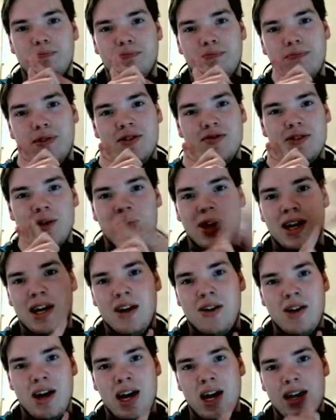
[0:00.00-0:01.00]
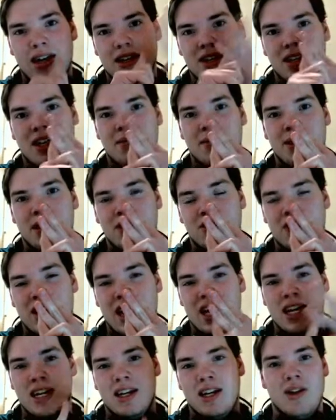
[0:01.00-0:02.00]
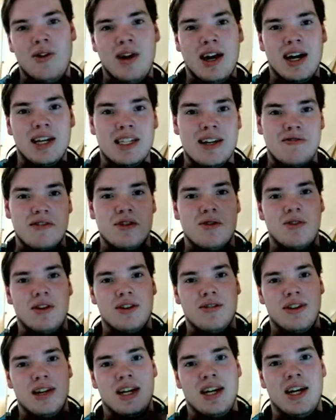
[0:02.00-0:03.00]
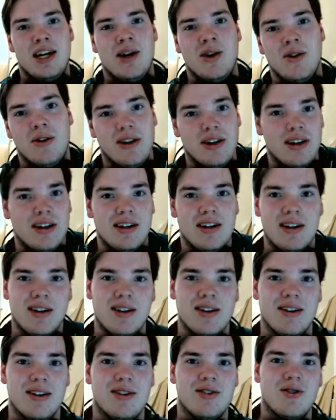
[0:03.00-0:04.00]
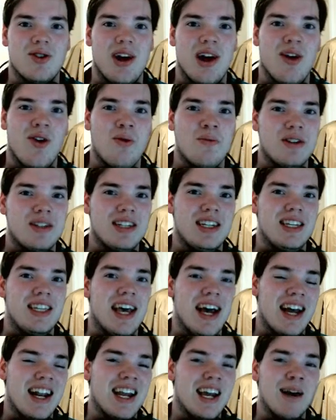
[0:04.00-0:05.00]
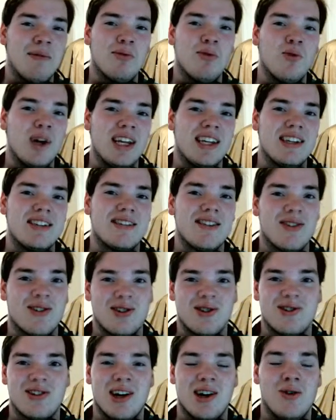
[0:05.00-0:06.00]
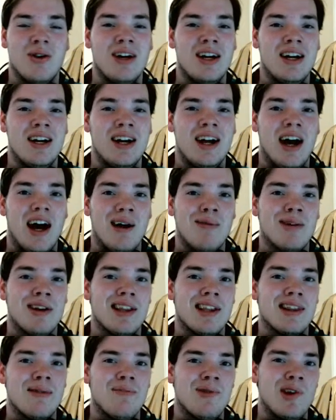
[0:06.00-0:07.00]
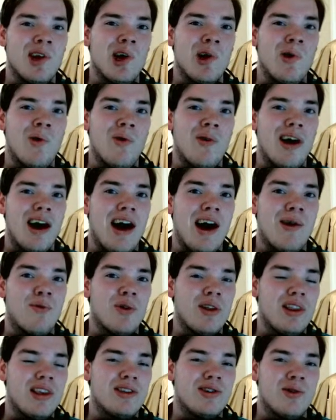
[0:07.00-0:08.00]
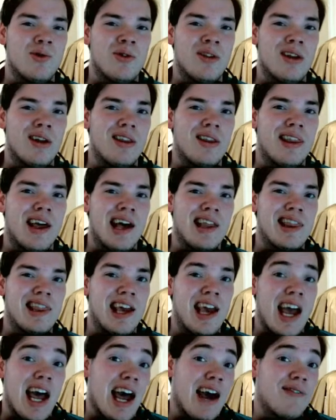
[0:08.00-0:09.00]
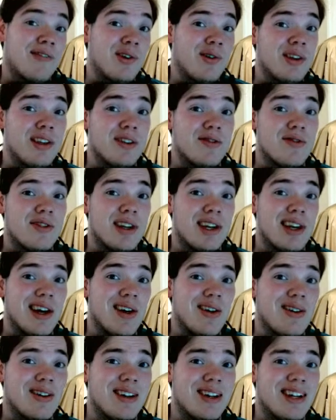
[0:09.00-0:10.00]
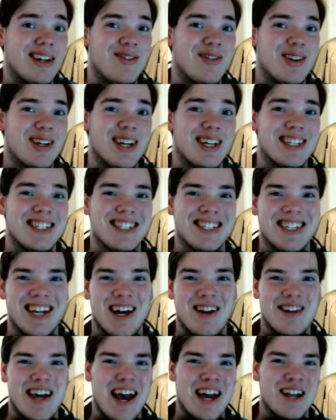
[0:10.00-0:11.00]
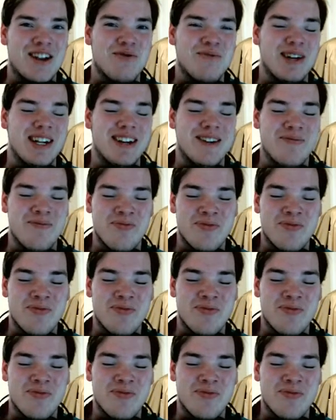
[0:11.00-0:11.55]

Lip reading: BriefStar Wego, and Damien Dragon. You guys have to do this video, so I hope to see that in a couple weeks or so. I'm going to let them know really soon that they have to do this video because I tagged them in it.